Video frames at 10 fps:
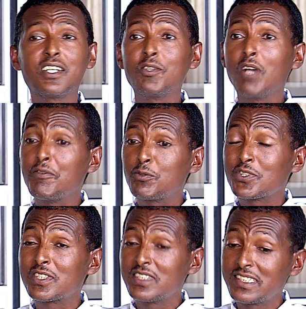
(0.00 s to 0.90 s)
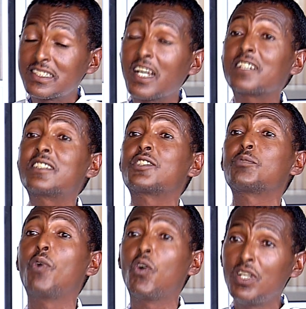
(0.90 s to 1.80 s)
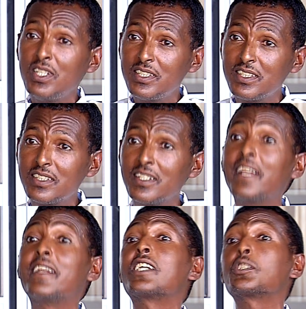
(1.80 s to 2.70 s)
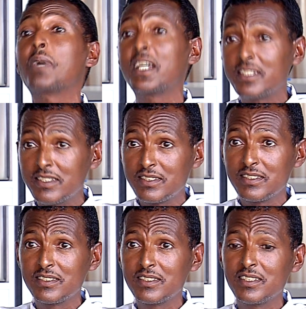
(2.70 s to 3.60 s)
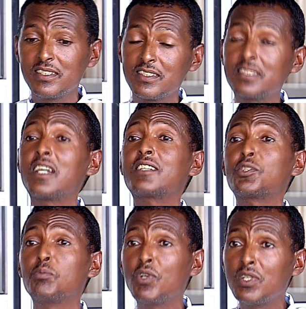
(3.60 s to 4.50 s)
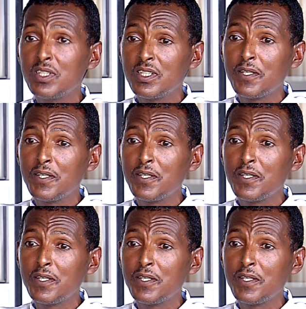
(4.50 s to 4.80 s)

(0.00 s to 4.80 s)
you have to start small and expand it. Start small,